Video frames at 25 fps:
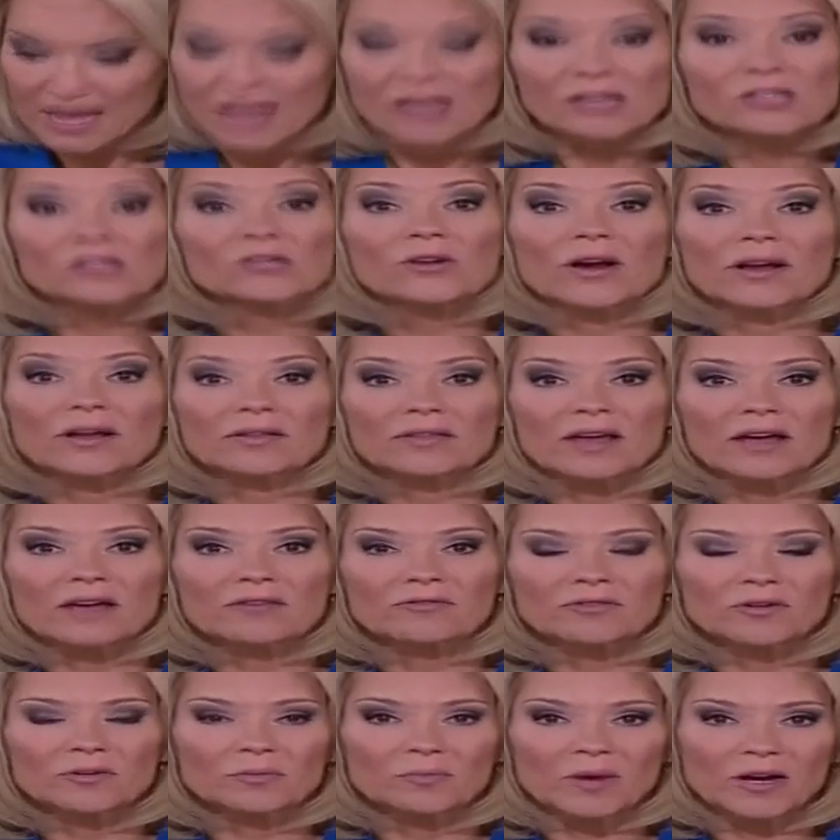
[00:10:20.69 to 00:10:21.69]
strength there
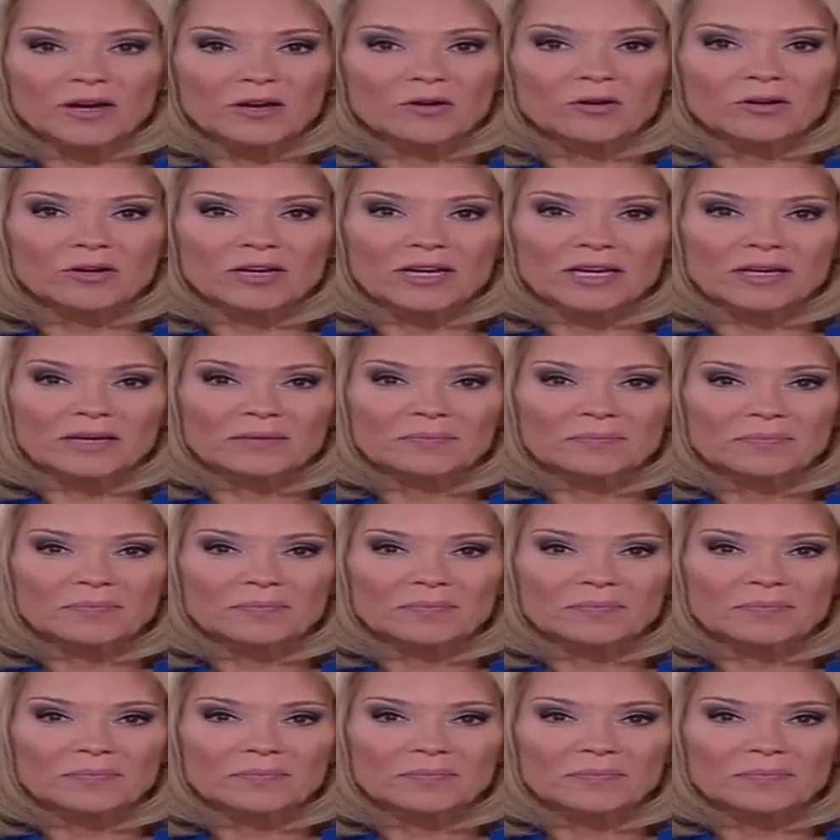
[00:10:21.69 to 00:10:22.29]
from my colleague.